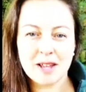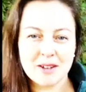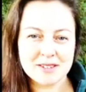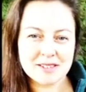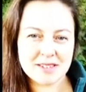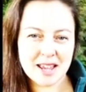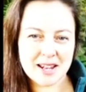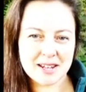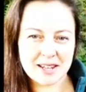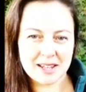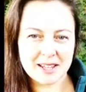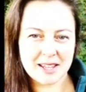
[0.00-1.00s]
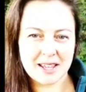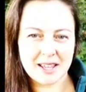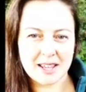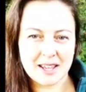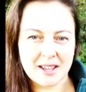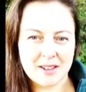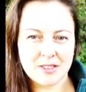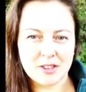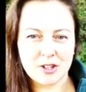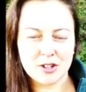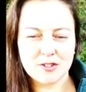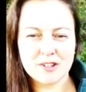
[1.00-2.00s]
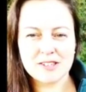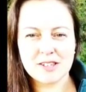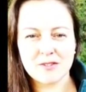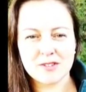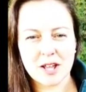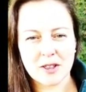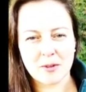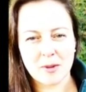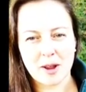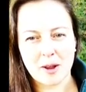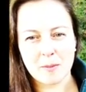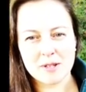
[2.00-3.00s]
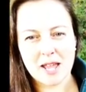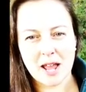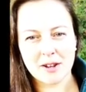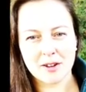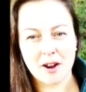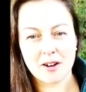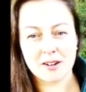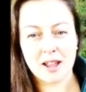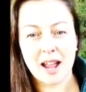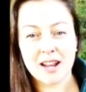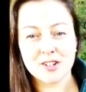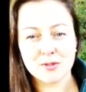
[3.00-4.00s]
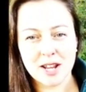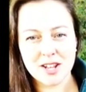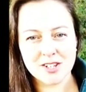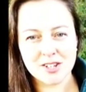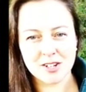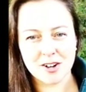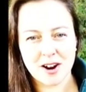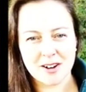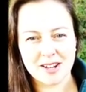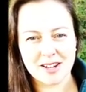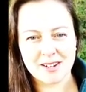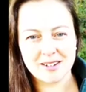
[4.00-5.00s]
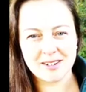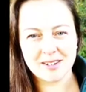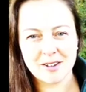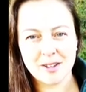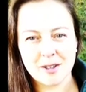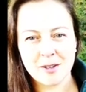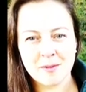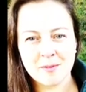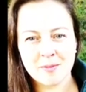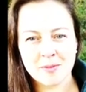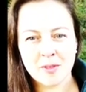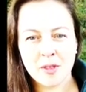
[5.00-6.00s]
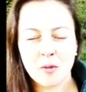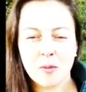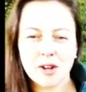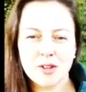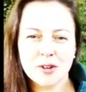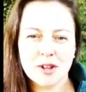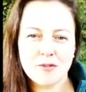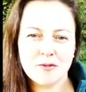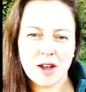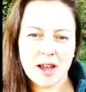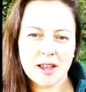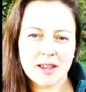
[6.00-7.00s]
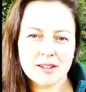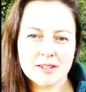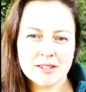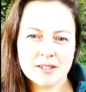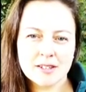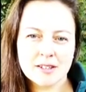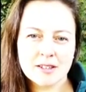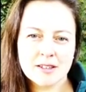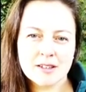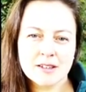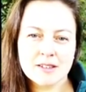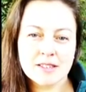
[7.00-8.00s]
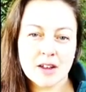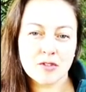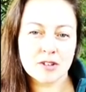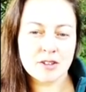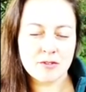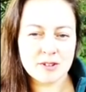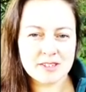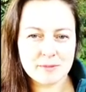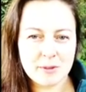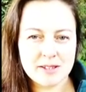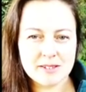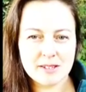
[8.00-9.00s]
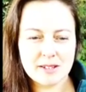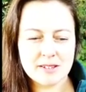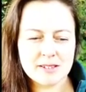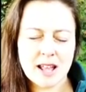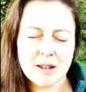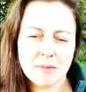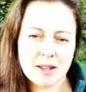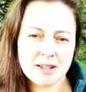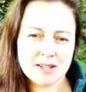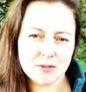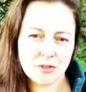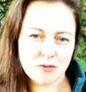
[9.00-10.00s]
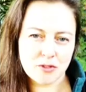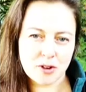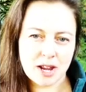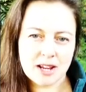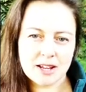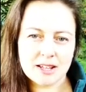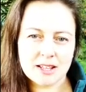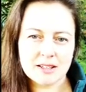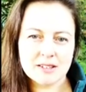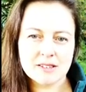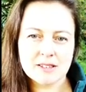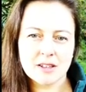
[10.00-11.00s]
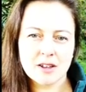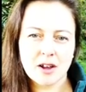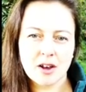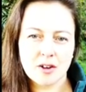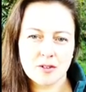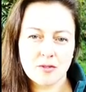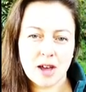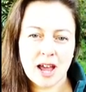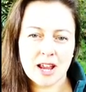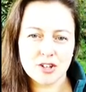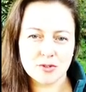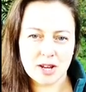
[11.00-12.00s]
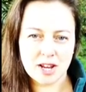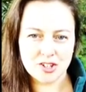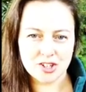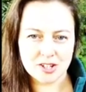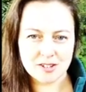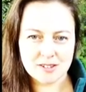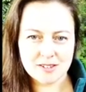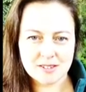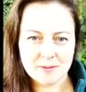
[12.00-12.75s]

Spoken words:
now standing in the University of Delaware Botanic Garden Hydrangea Garden, where you can find several different species and many different varieties of hydrangeas.